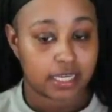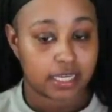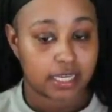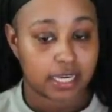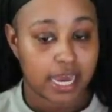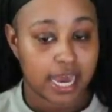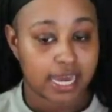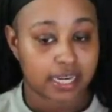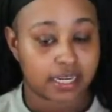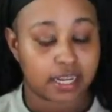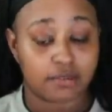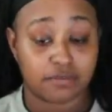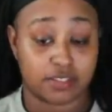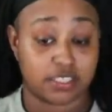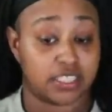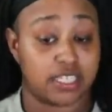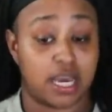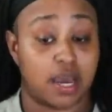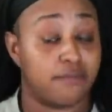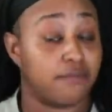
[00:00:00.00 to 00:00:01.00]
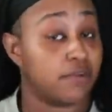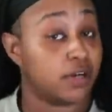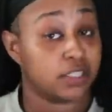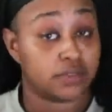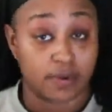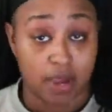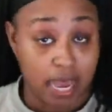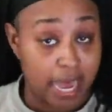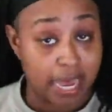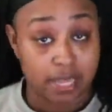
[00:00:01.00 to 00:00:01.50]
never said, first
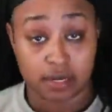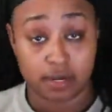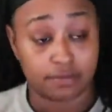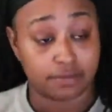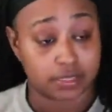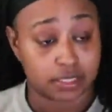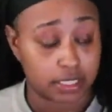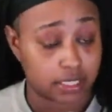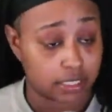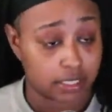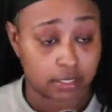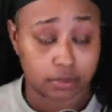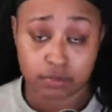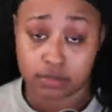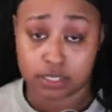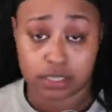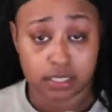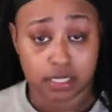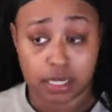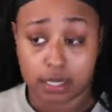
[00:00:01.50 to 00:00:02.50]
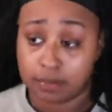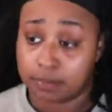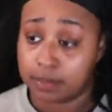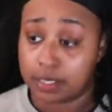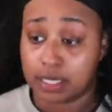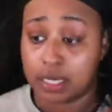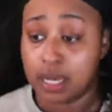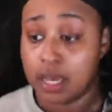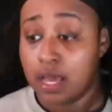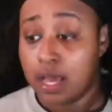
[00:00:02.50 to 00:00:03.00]
of all, I never said that he was a
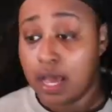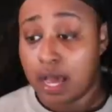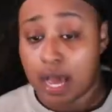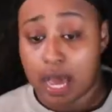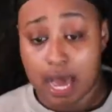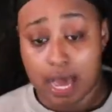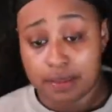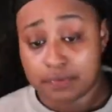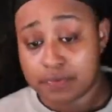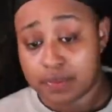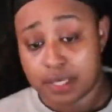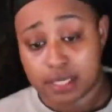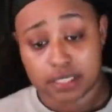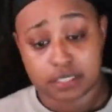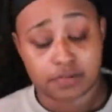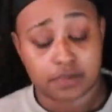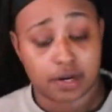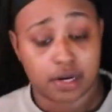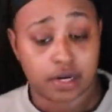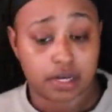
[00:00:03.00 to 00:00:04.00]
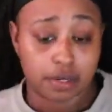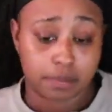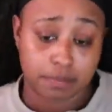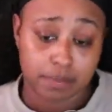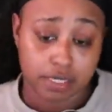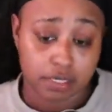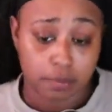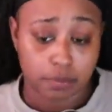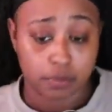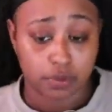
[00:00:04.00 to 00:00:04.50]
deadbeat. I think it's very
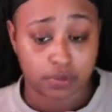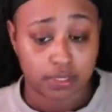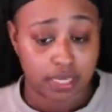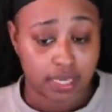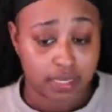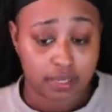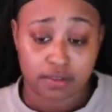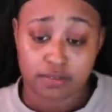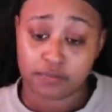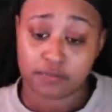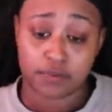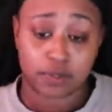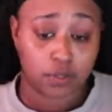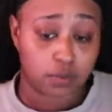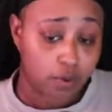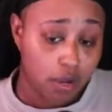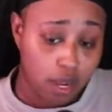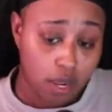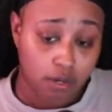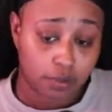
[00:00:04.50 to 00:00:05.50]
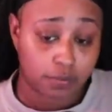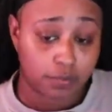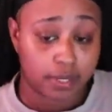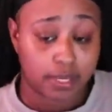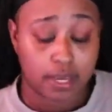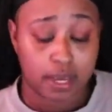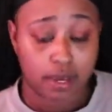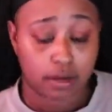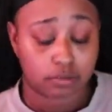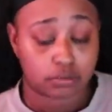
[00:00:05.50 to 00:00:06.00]
commendable that he flew all the
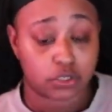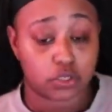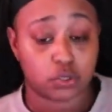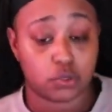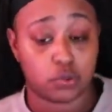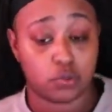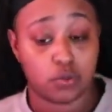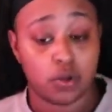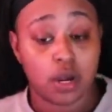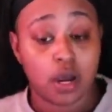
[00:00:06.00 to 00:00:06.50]
way out to